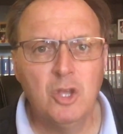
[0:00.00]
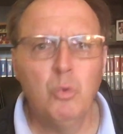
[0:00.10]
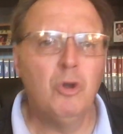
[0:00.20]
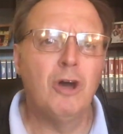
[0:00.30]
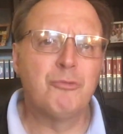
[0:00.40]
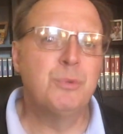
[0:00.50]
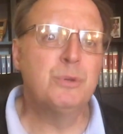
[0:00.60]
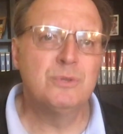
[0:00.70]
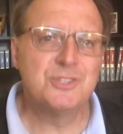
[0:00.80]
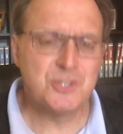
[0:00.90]
We're all familiar
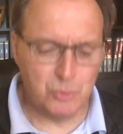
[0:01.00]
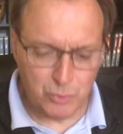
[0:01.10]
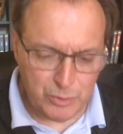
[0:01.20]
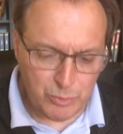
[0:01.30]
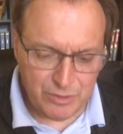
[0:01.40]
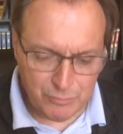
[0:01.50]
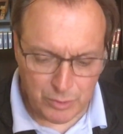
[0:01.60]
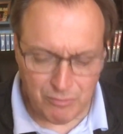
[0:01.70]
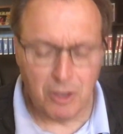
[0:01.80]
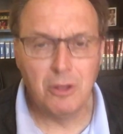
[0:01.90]
with this story. We,
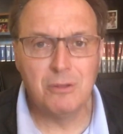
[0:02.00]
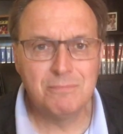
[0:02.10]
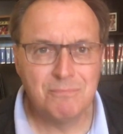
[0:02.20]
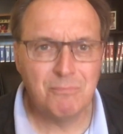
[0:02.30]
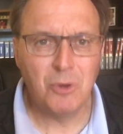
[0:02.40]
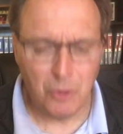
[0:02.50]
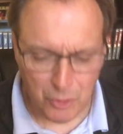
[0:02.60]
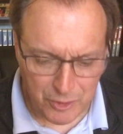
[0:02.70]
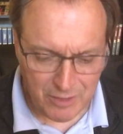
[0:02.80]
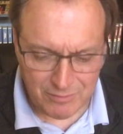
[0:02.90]
we've all
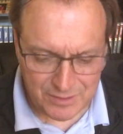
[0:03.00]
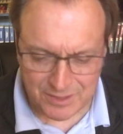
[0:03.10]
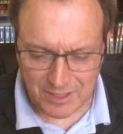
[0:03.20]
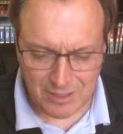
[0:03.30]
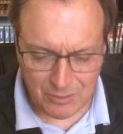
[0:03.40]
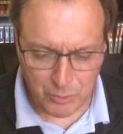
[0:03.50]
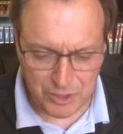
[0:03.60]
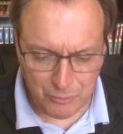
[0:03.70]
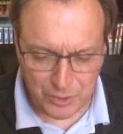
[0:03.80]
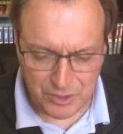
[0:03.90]
heard of it. Uh,
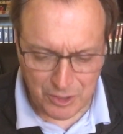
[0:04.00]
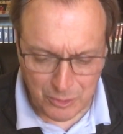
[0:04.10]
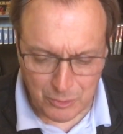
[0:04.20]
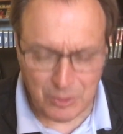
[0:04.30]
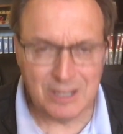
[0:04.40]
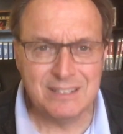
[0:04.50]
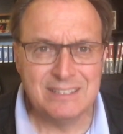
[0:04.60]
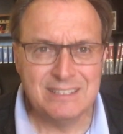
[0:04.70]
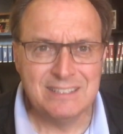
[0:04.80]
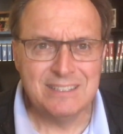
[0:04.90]
we, we know uh,
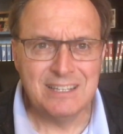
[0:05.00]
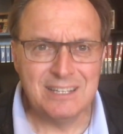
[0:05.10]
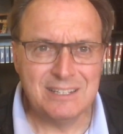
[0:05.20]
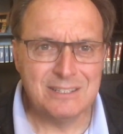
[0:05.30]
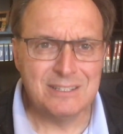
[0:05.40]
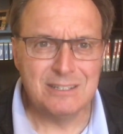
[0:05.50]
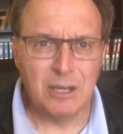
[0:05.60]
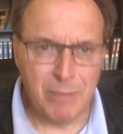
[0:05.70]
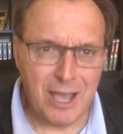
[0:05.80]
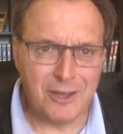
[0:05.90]
uh,
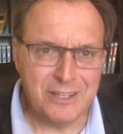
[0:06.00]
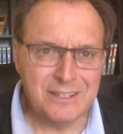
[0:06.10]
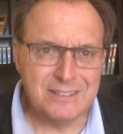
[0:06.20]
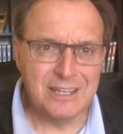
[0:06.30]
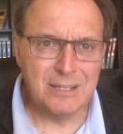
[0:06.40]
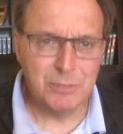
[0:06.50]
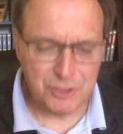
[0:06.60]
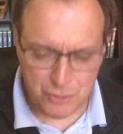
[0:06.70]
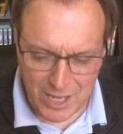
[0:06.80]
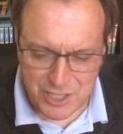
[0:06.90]
about it. Uh, but
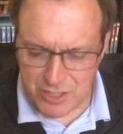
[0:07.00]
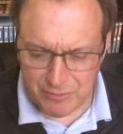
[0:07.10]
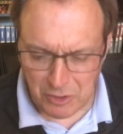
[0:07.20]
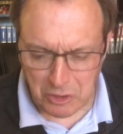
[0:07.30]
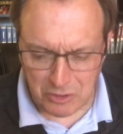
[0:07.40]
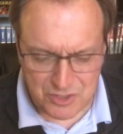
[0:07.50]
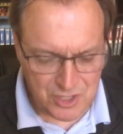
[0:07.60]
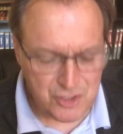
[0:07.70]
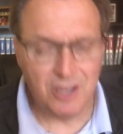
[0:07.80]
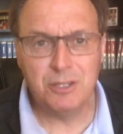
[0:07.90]
the tragedy of it all is
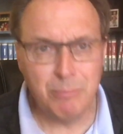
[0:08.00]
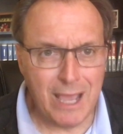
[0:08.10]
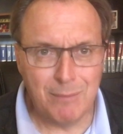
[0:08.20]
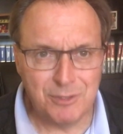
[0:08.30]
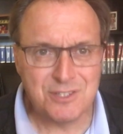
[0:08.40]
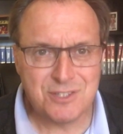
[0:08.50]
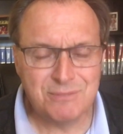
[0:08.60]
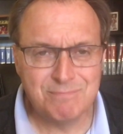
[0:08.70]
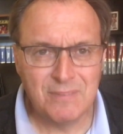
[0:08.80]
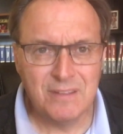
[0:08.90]
that John the Baptist,
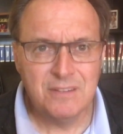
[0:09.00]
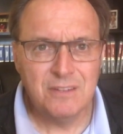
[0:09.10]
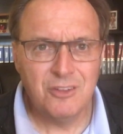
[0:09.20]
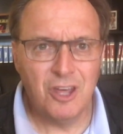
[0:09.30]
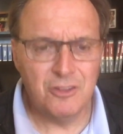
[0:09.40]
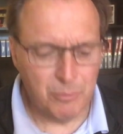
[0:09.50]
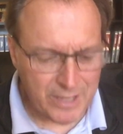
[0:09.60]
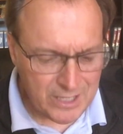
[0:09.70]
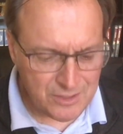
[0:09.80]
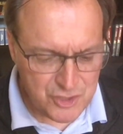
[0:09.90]
the, the
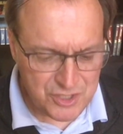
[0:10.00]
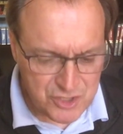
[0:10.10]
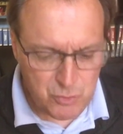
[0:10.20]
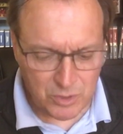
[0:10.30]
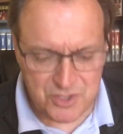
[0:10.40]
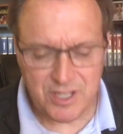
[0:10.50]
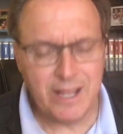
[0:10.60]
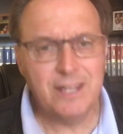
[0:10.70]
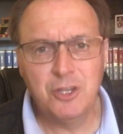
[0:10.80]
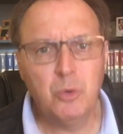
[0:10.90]
man Jesus once said
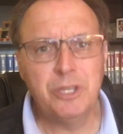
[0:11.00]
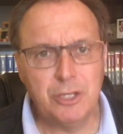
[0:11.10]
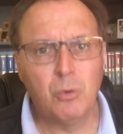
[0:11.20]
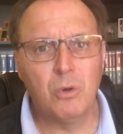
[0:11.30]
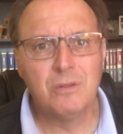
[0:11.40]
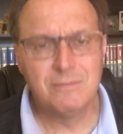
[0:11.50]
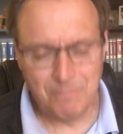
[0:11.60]
had no equal,